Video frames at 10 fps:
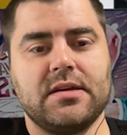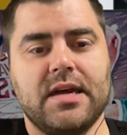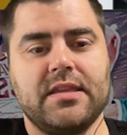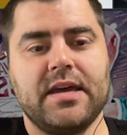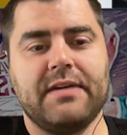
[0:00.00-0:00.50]

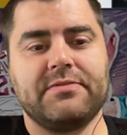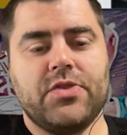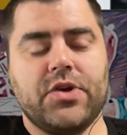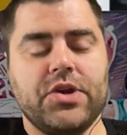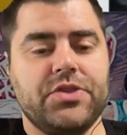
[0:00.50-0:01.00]
And they have to.
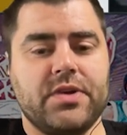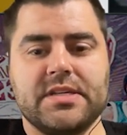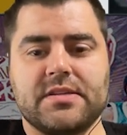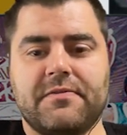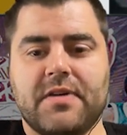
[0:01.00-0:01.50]
33
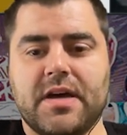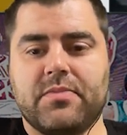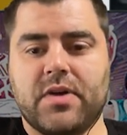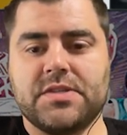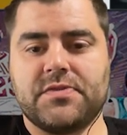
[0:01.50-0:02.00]
is a fine
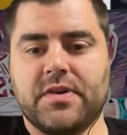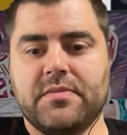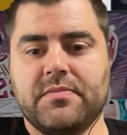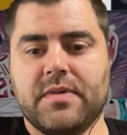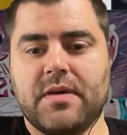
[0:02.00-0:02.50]
price for
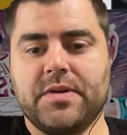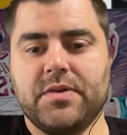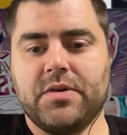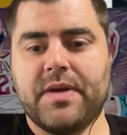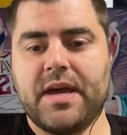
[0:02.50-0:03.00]
him. I mean,
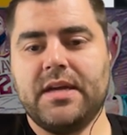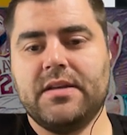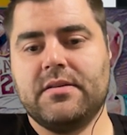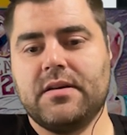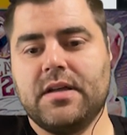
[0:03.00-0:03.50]
you're
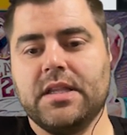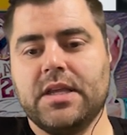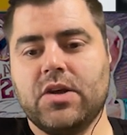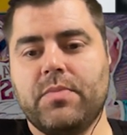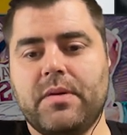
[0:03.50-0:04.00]
paying a
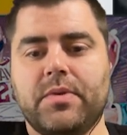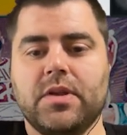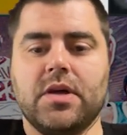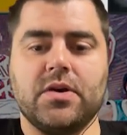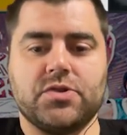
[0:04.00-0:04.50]
little bit
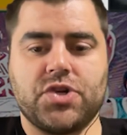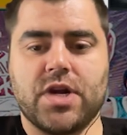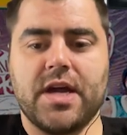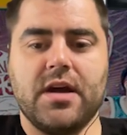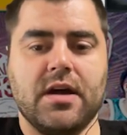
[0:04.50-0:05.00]
below
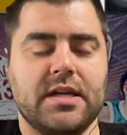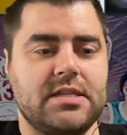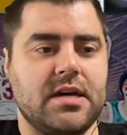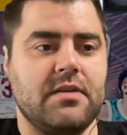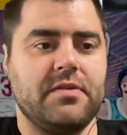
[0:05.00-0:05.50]
Trae Young and
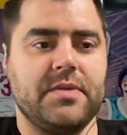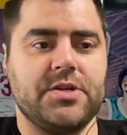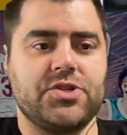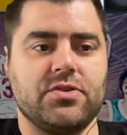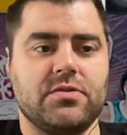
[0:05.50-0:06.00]
Donovan
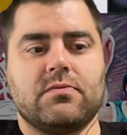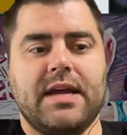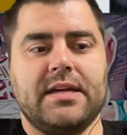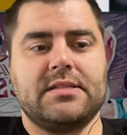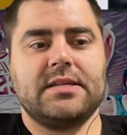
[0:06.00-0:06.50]
Mitchell.
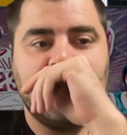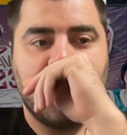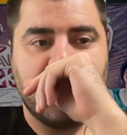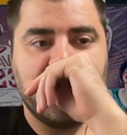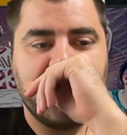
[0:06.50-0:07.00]
Durant
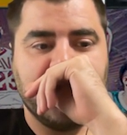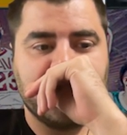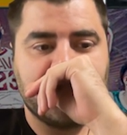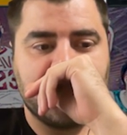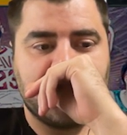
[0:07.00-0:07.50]
already
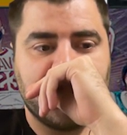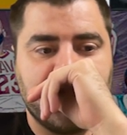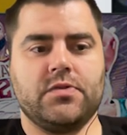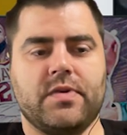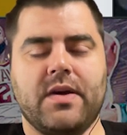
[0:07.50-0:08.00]
goes to
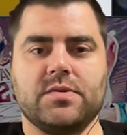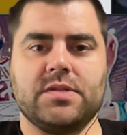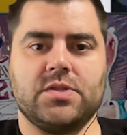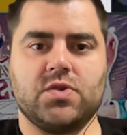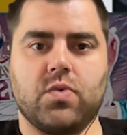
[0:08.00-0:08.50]
30. Durant was
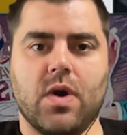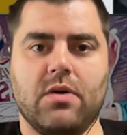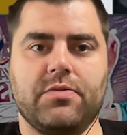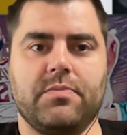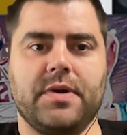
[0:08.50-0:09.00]
the
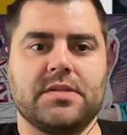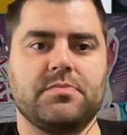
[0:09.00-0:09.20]
12th best